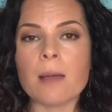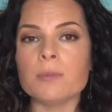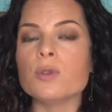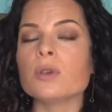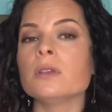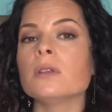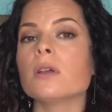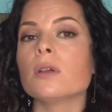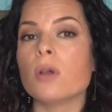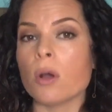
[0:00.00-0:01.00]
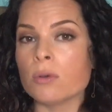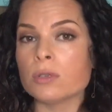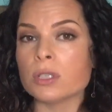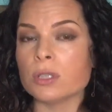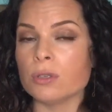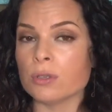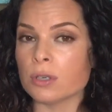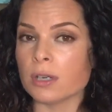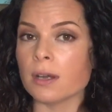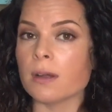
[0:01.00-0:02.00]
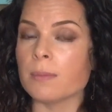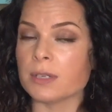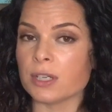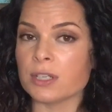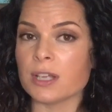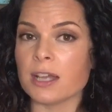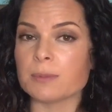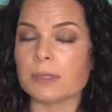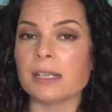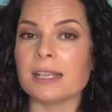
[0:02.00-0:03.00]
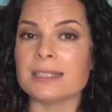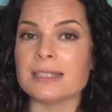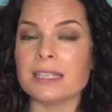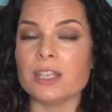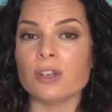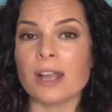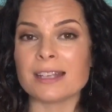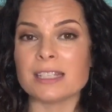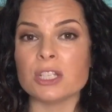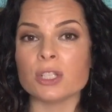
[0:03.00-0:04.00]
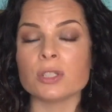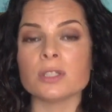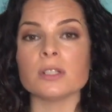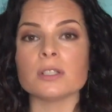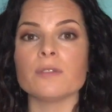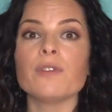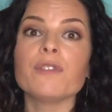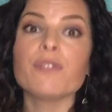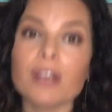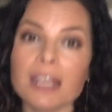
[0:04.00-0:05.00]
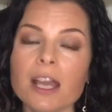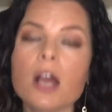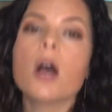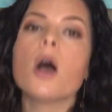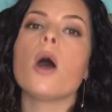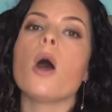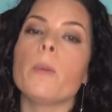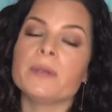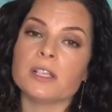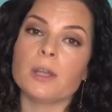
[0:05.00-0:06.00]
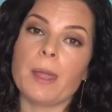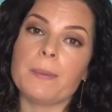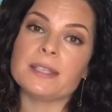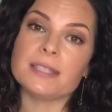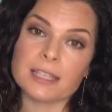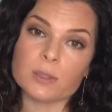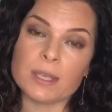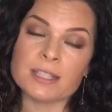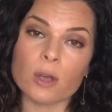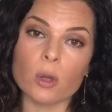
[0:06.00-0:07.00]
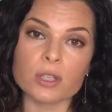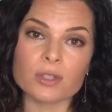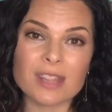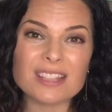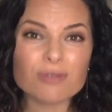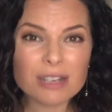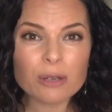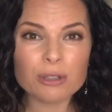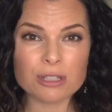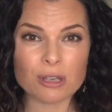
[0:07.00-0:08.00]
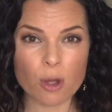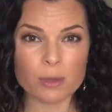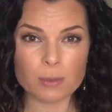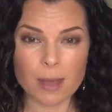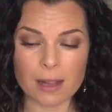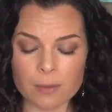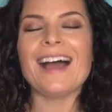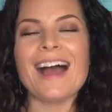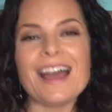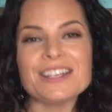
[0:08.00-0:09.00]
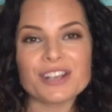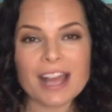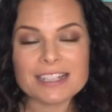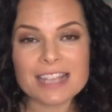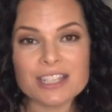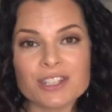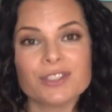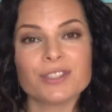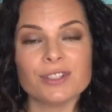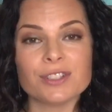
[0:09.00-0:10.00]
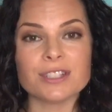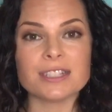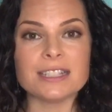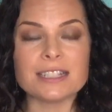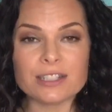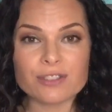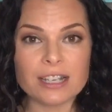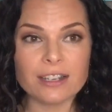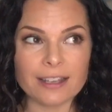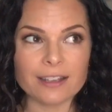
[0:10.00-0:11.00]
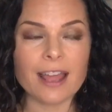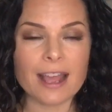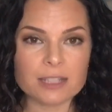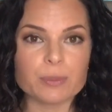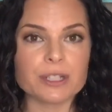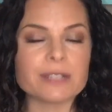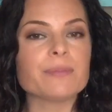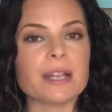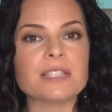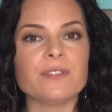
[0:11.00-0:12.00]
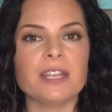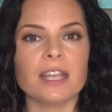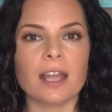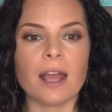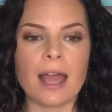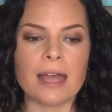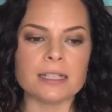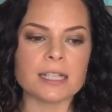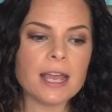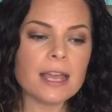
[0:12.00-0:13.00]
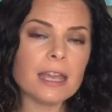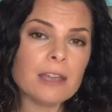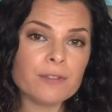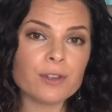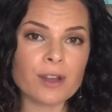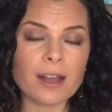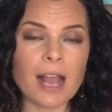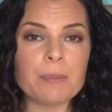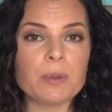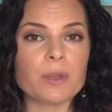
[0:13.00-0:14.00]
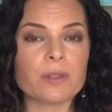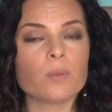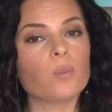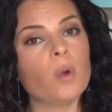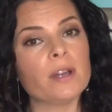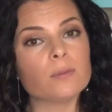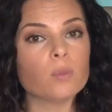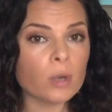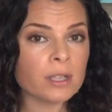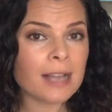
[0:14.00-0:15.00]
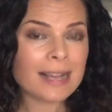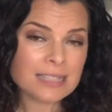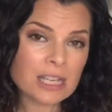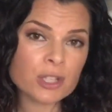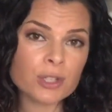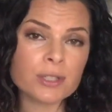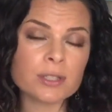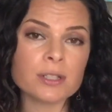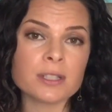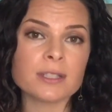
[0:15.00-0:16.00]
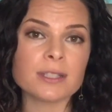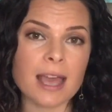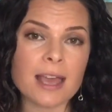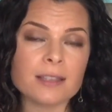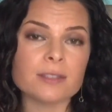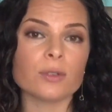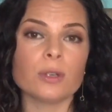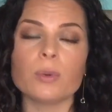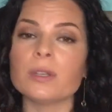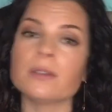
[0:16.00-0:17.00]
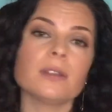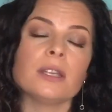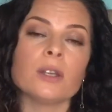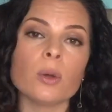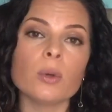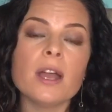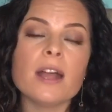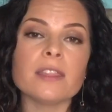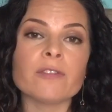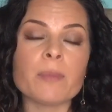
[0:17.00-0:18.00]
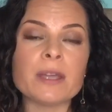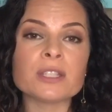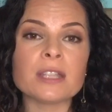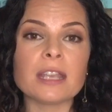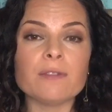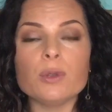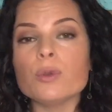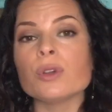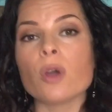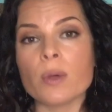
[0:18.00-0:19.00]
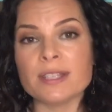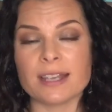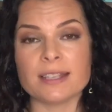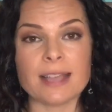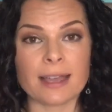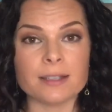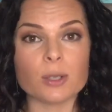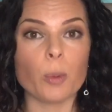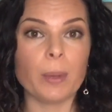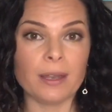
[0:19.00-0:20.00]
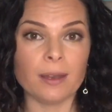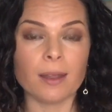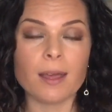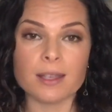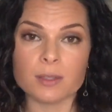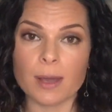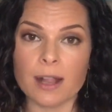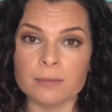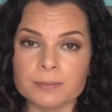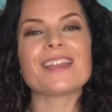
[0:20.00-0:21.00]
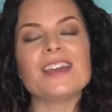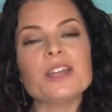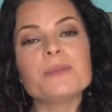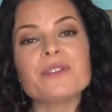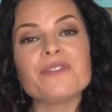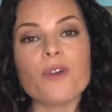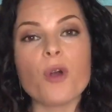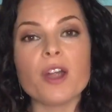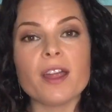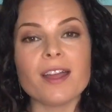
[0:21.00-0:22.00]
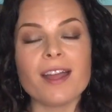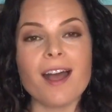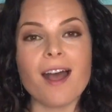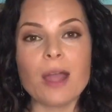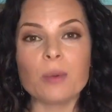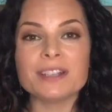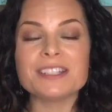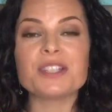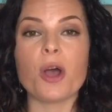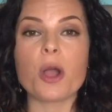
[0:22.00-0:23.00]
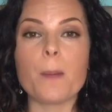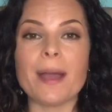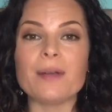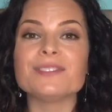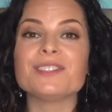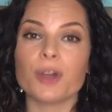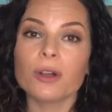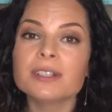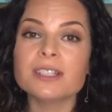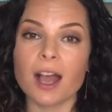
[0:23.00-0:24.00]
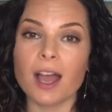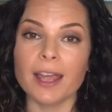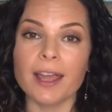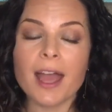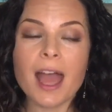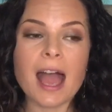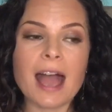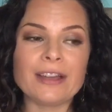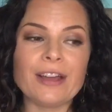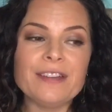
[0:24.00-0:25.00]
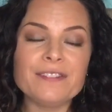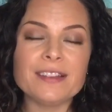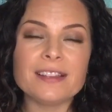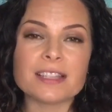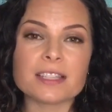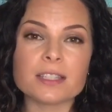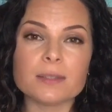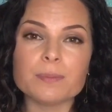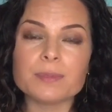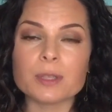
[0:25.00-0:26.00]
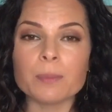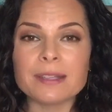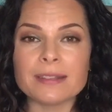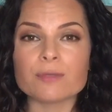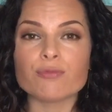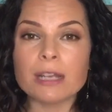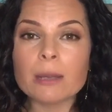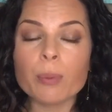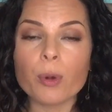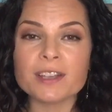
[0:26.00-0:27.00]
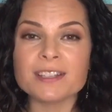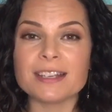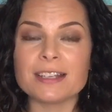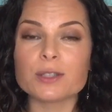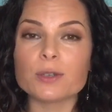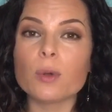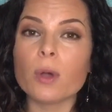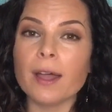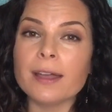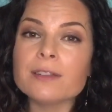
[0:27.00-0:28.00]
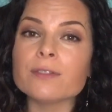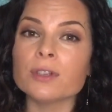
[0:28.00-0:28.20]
you can go to your maternity hospital and see your lactation consultant for free up until your baby is 6 weeks old. So that's really good to know as well. And your lactation consultant is literally like an expert in breastfeeding. And if you're not happy with what one lactation consultant says or what, the information they give you, you can always get a second opinion as well. Number 4, I want to talk about tongue tie. And I feel it's something that's really important, and it's kind of